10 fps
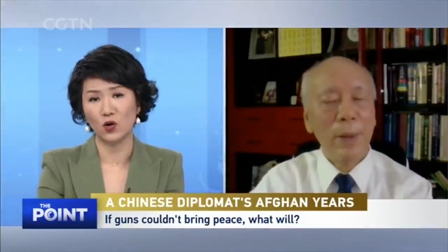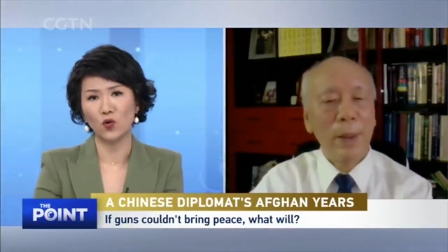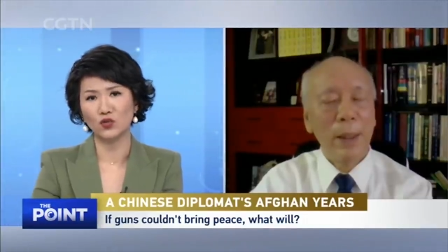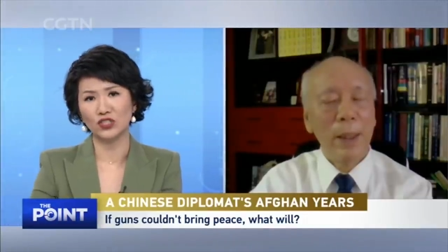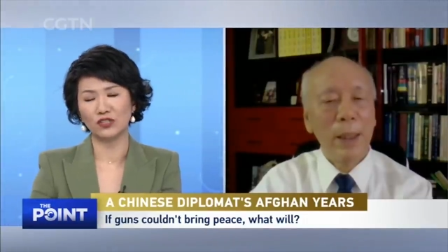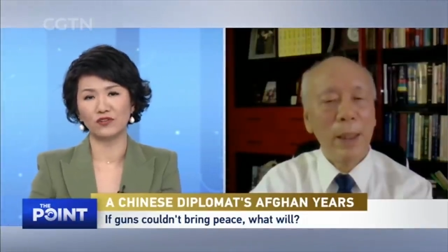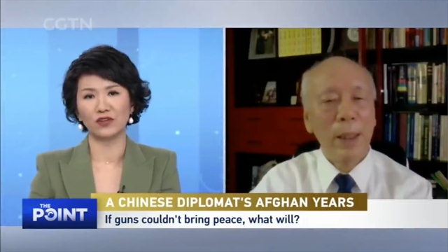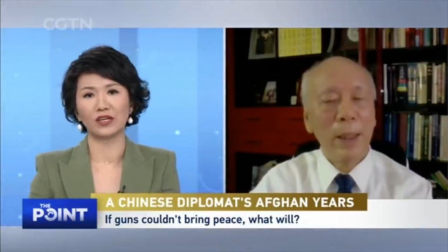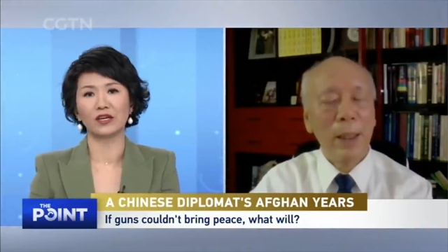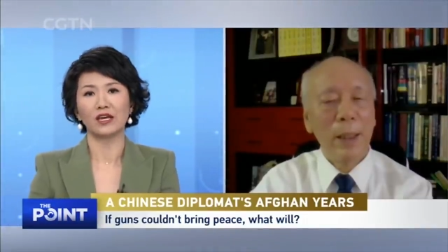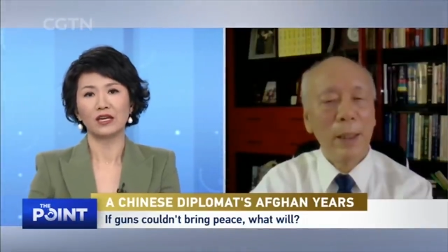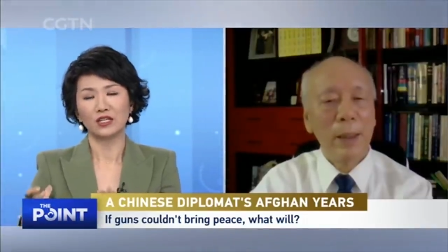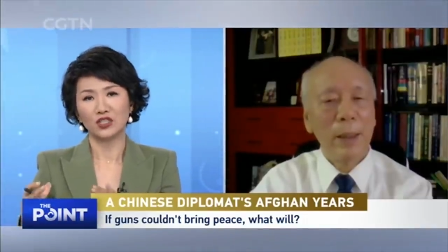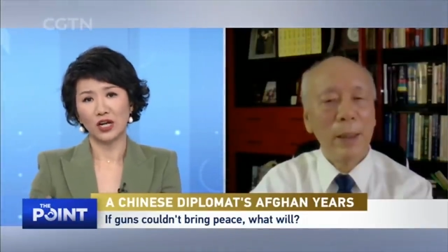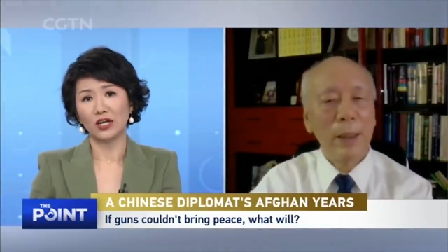Speaker 1: Or do you think
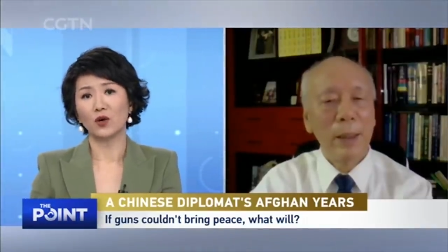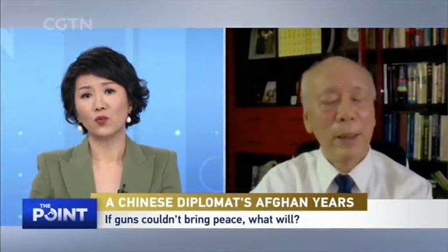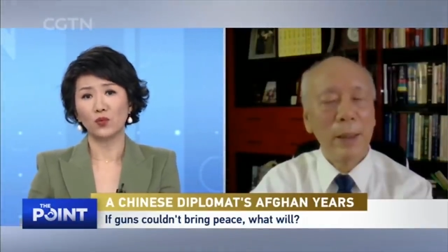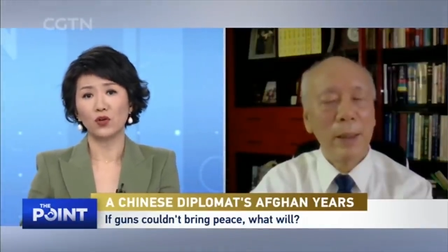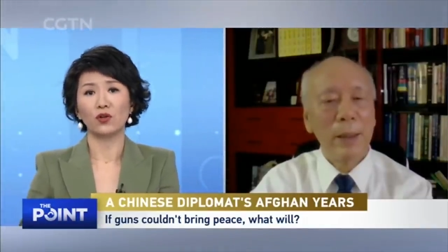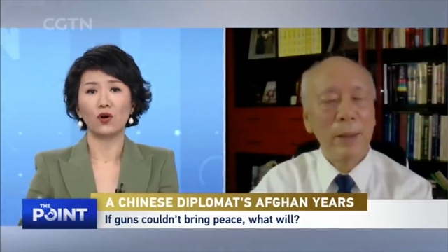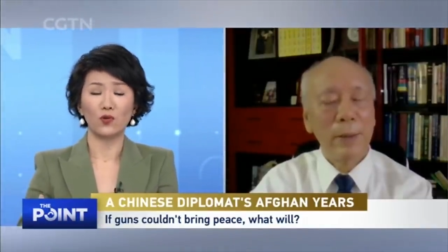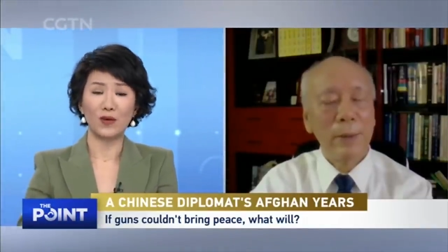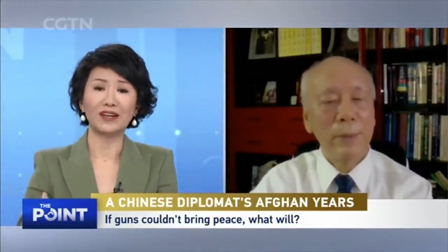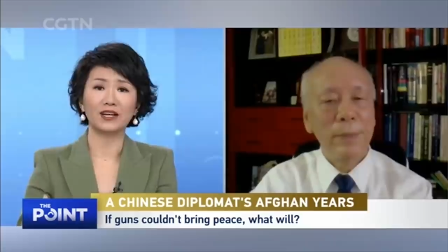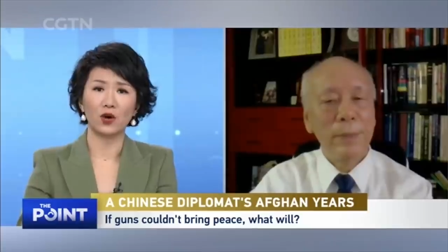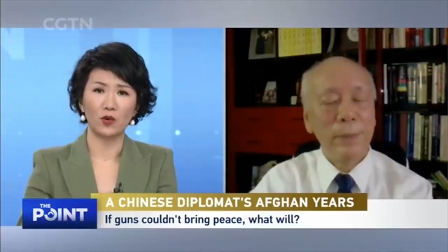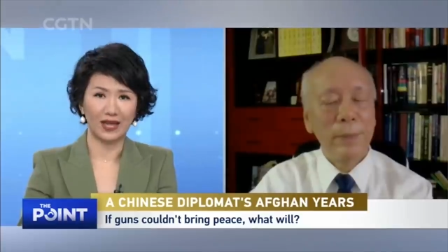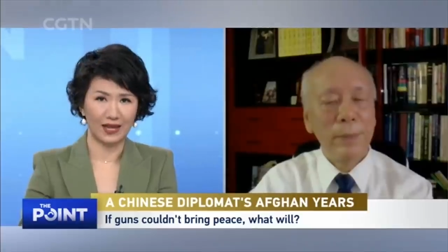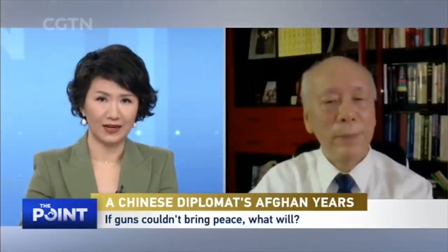China will already go
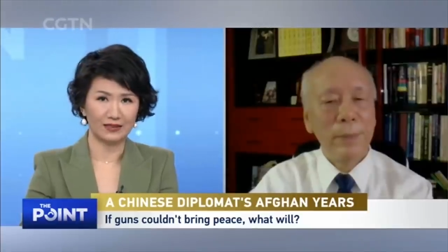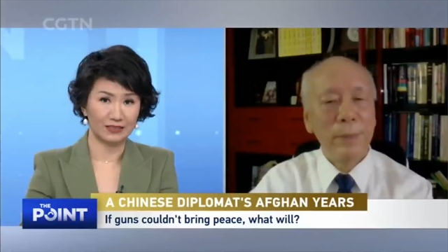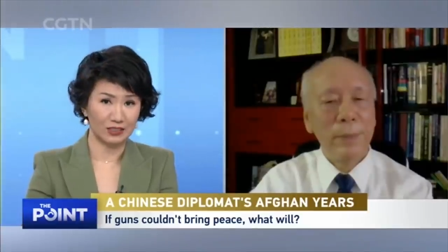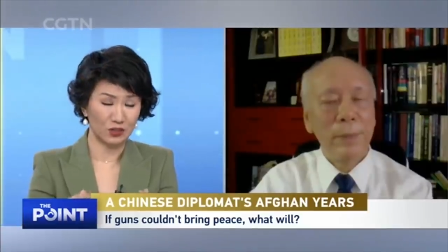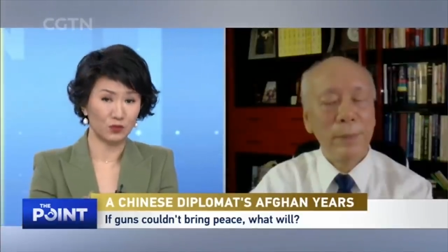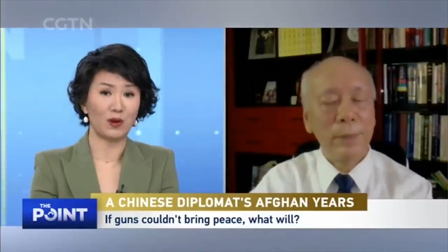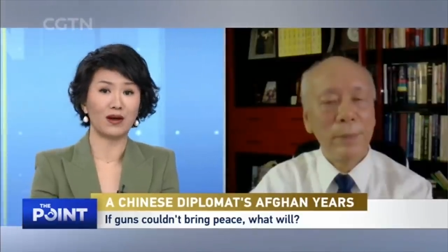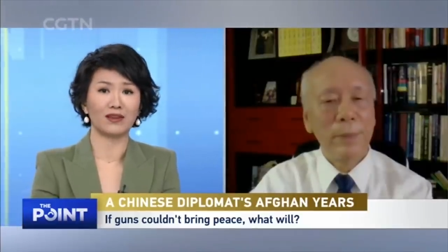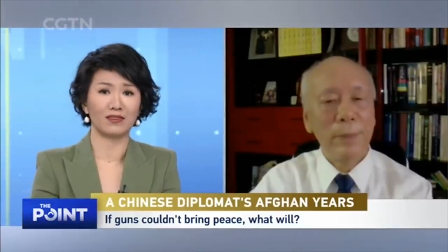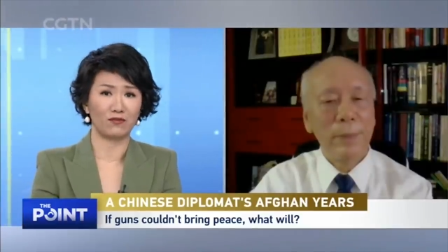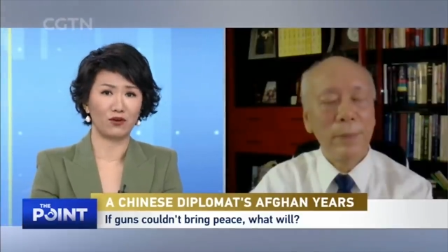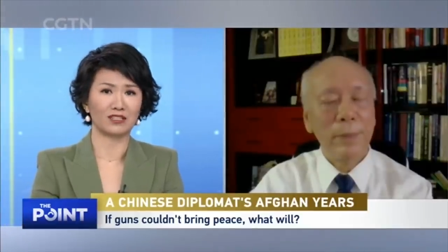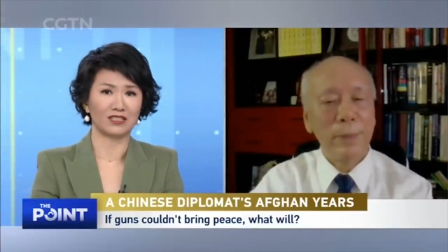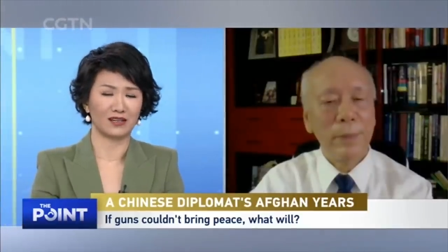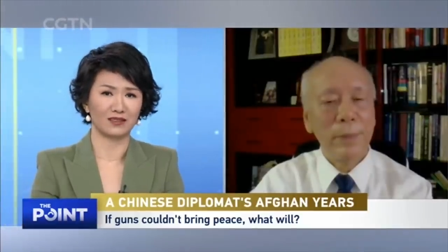ahead despite the
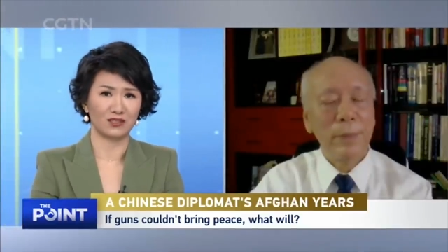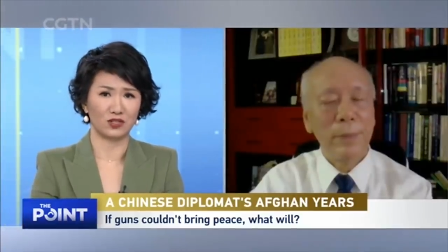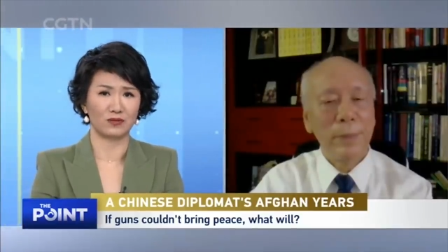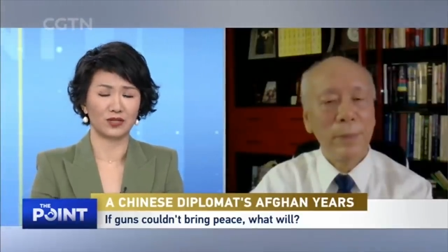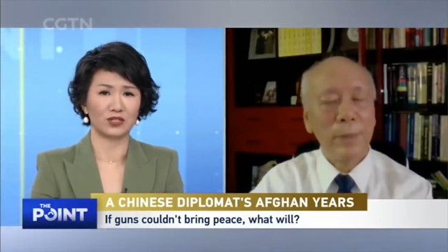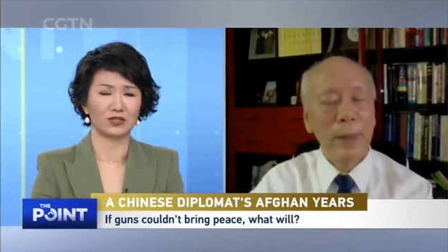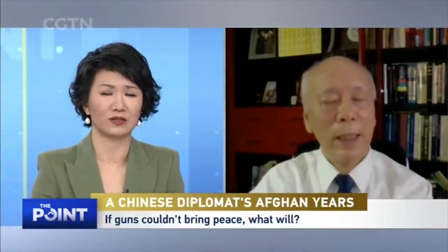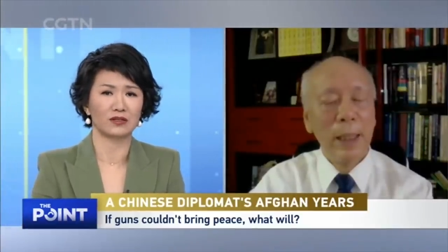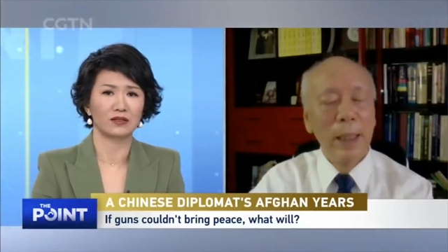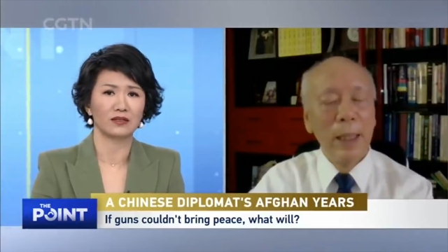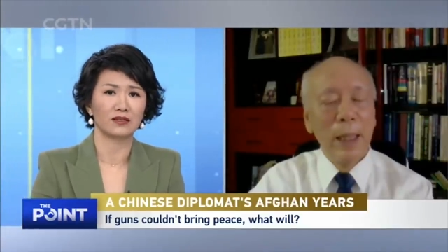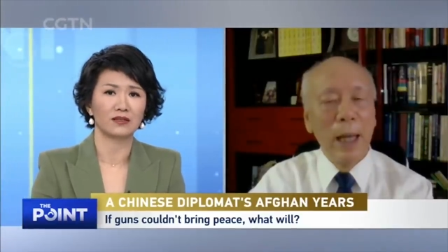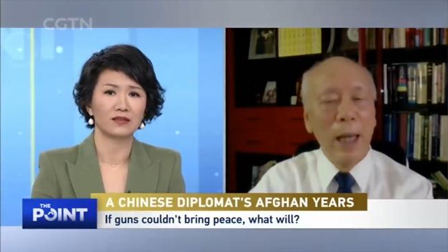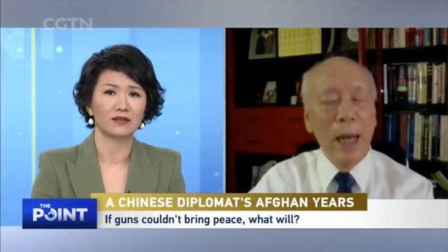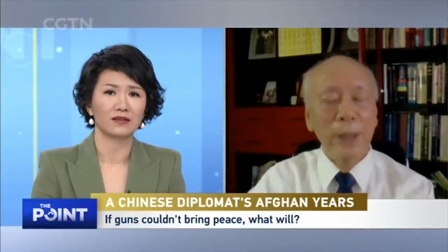volatile situation?
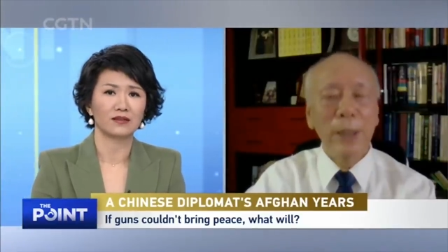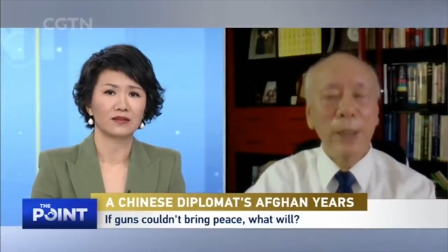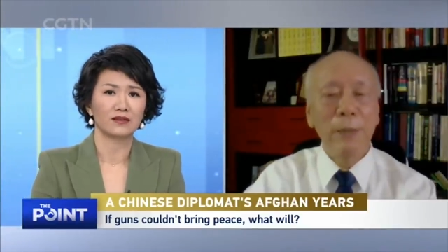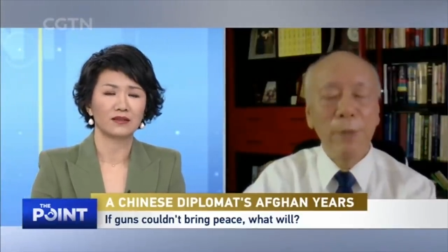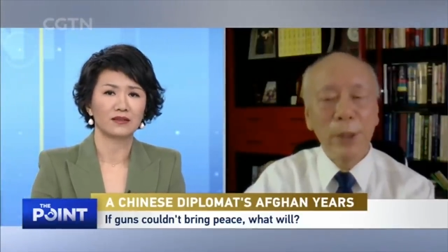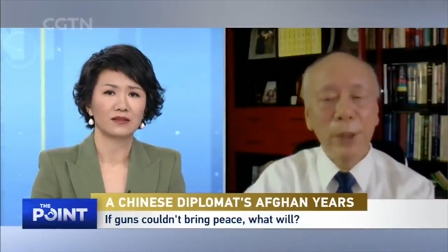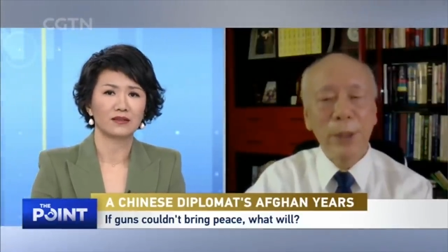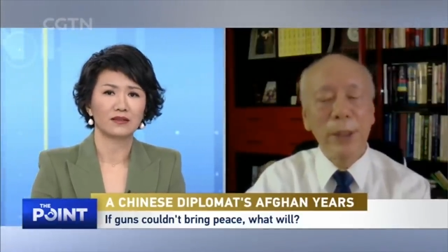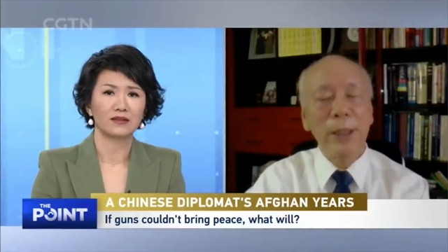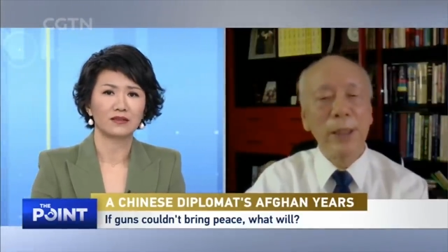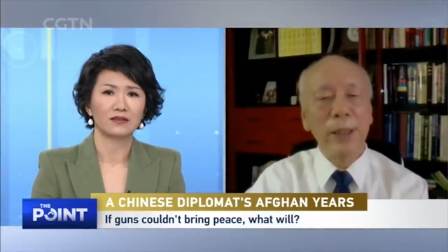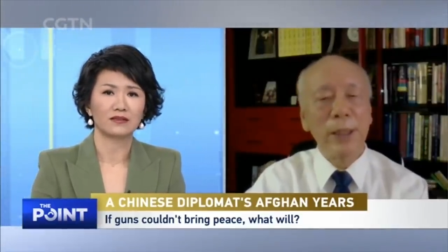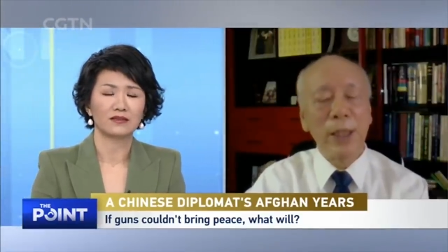
Speaker 2: I think the first thing is